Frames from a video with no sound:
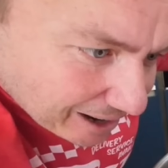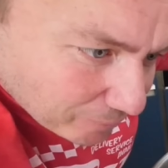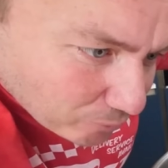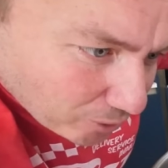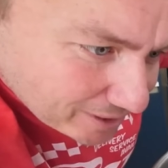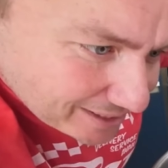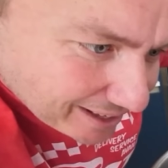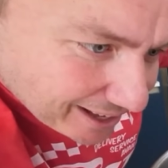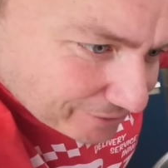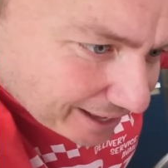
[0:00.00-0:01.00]
I'm worried
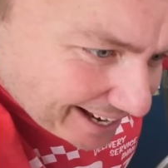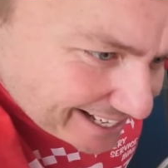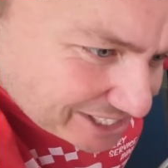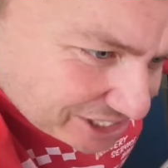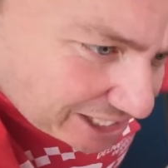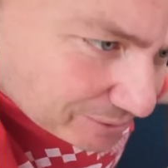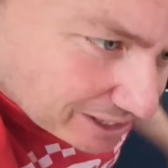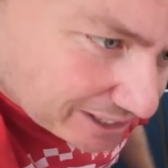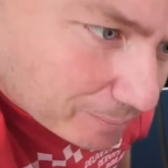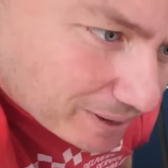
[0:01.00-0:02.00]
that if that is genuinely
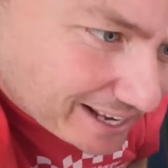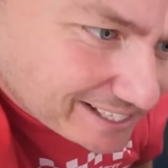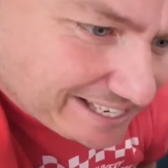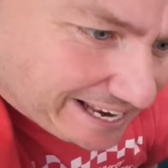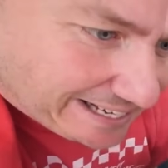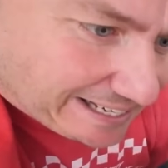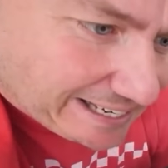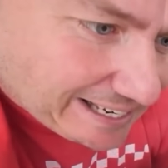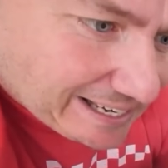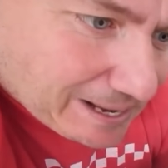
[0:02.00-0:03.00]
like a plastic,
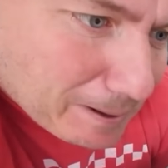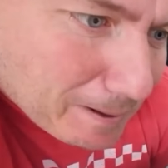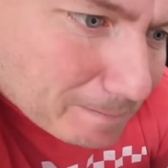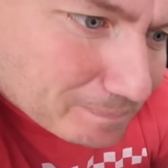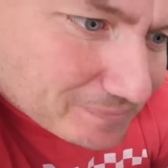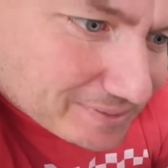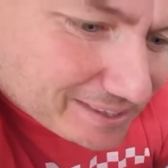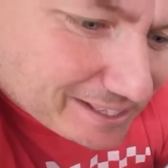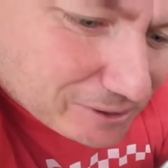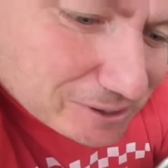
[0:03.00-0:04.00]
that
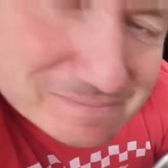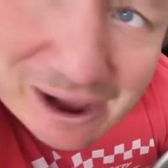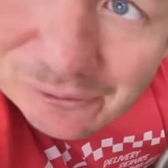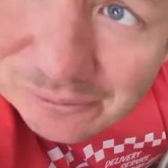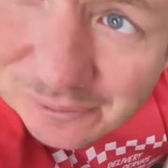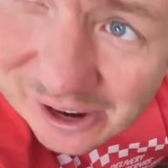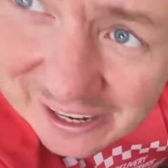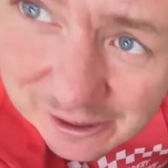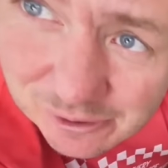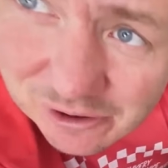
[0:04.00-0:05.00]
they could melt and we might
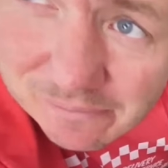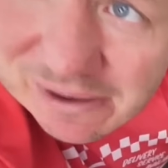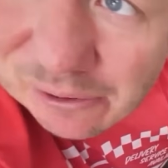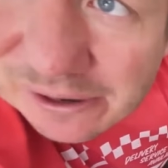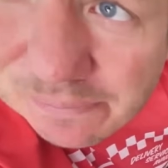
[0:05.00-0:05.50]
end up with like melted